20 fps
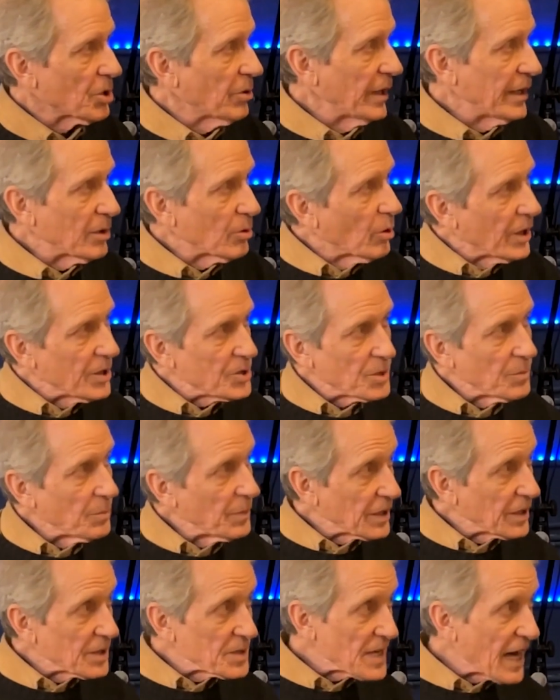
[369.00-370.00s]
a great question,
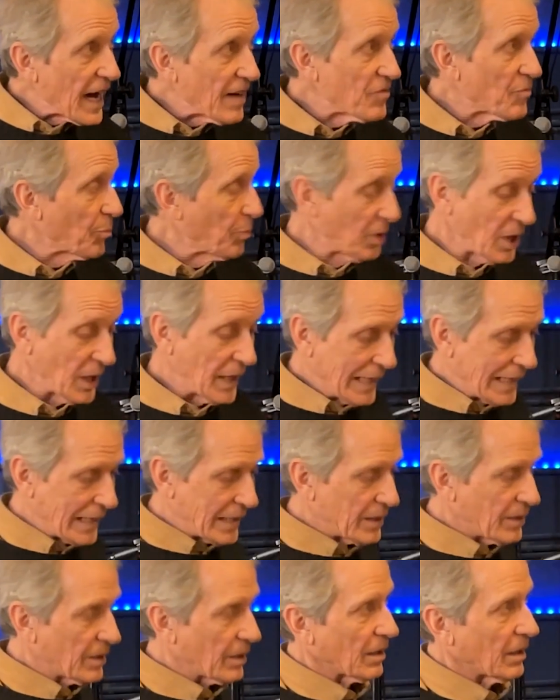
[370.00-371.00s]
because I've
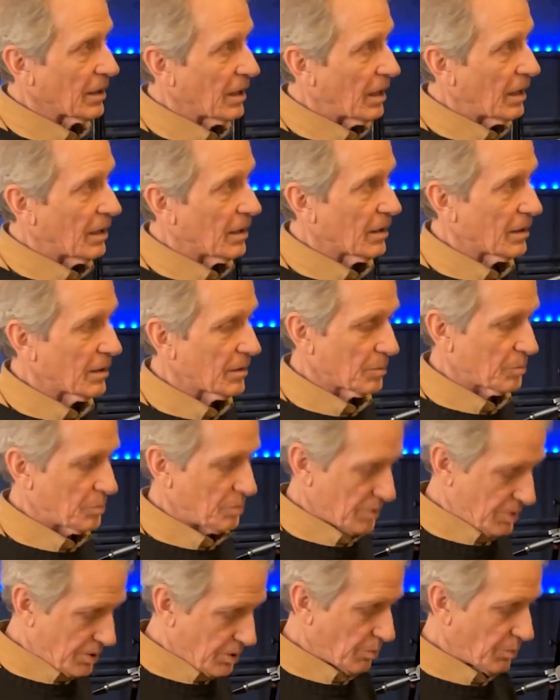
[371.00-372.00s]
played
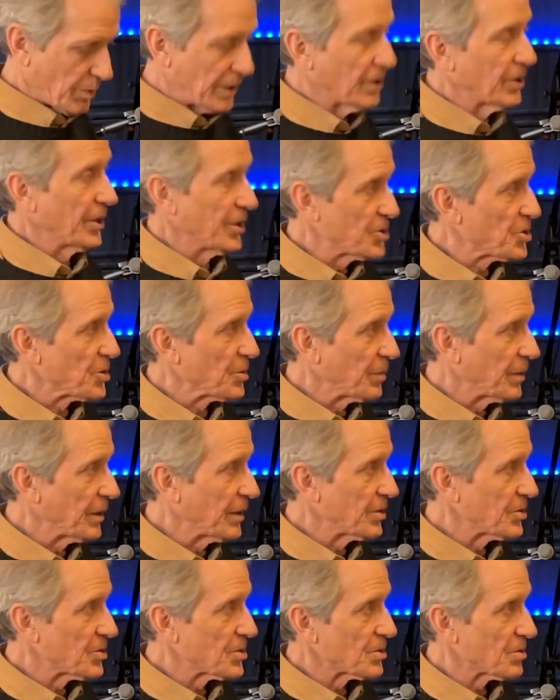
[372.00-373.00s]
the real
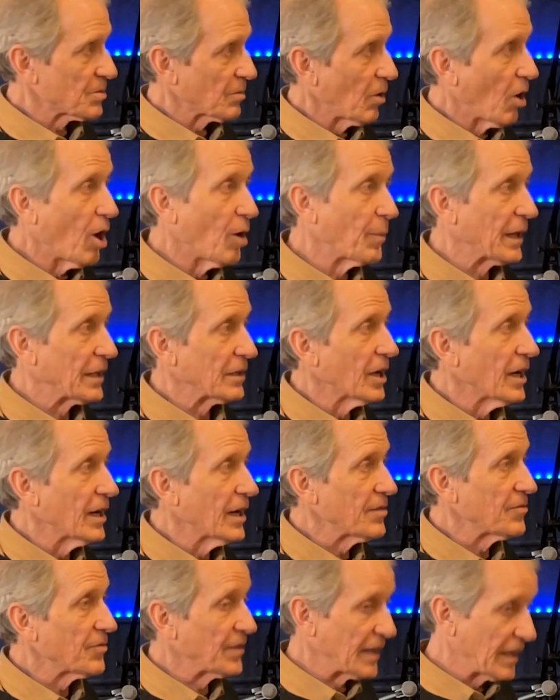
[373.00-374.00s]
instruments all my
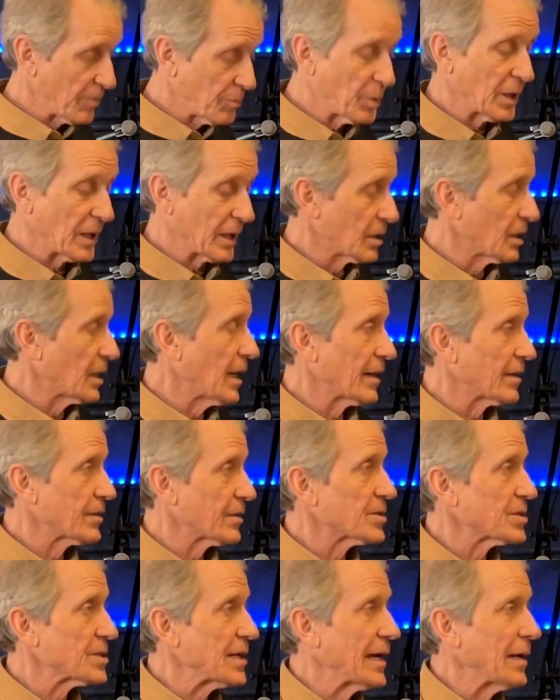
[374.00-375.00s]
life, and I've played a lot of
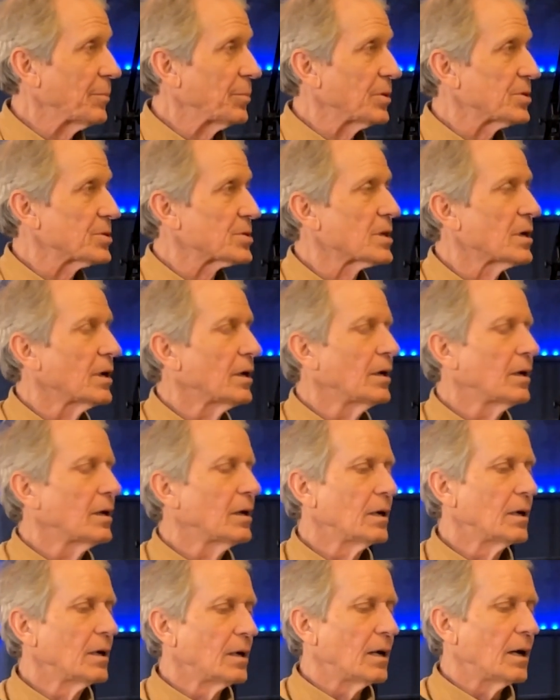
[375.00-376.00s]
the samples.
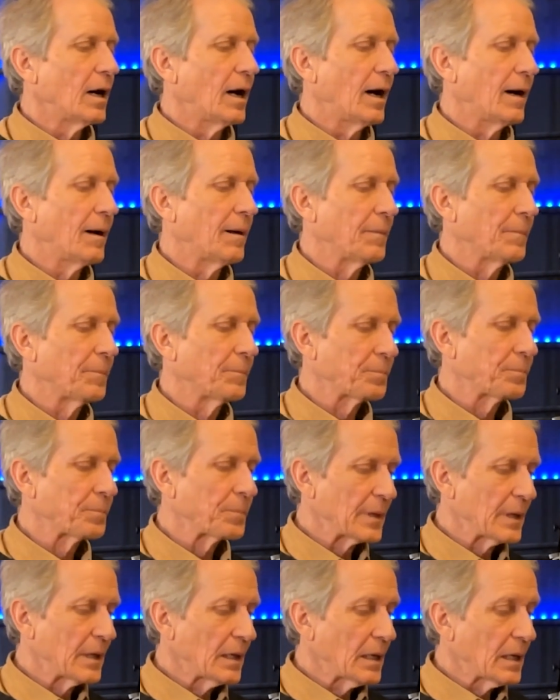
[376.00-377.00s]
I
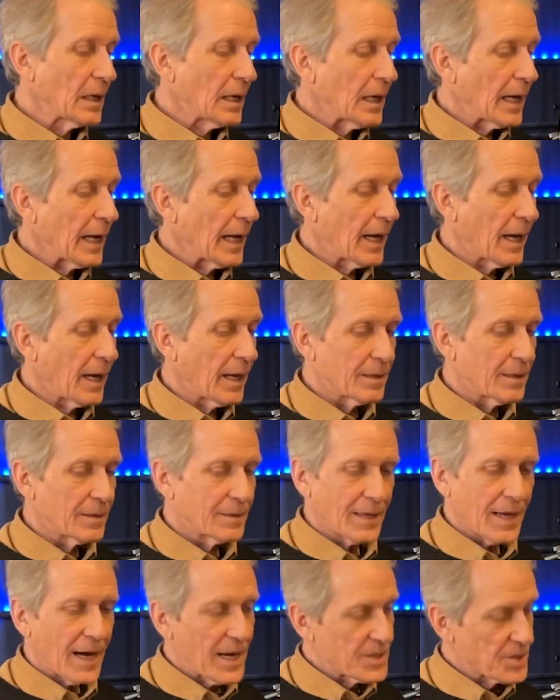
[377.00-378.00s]

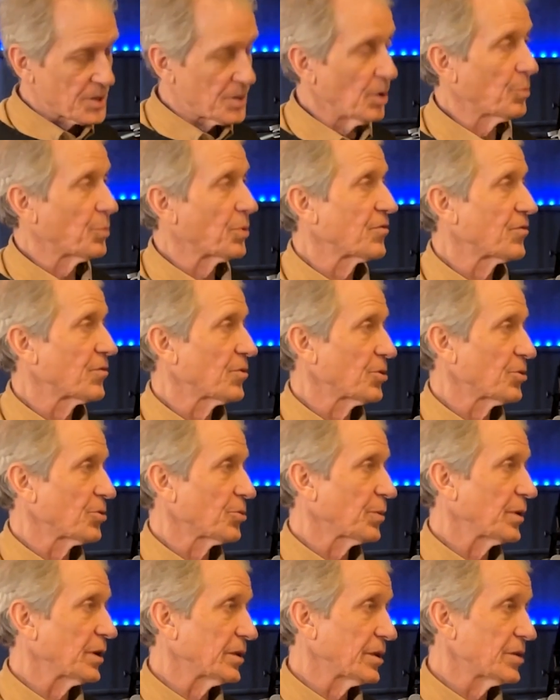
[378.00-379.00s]
still prefer the
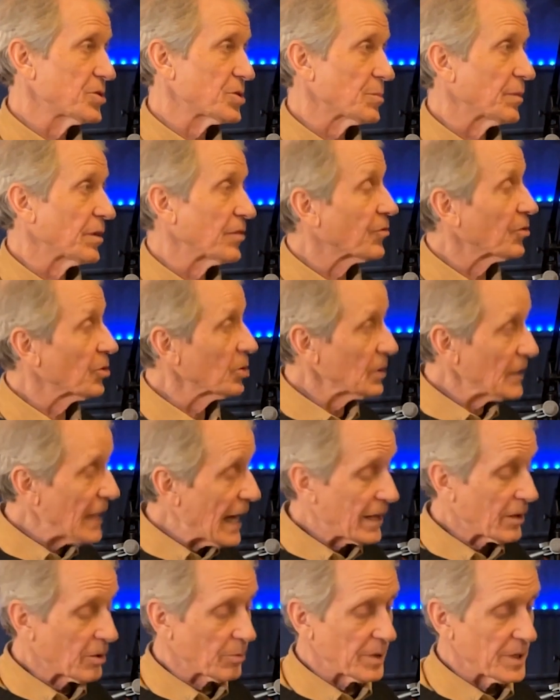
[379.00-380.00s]
real instrument for a
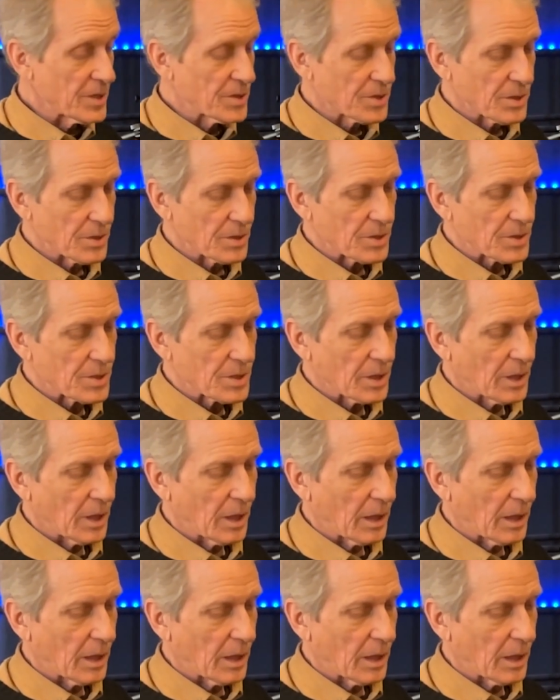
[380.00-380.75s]
lot of reasons.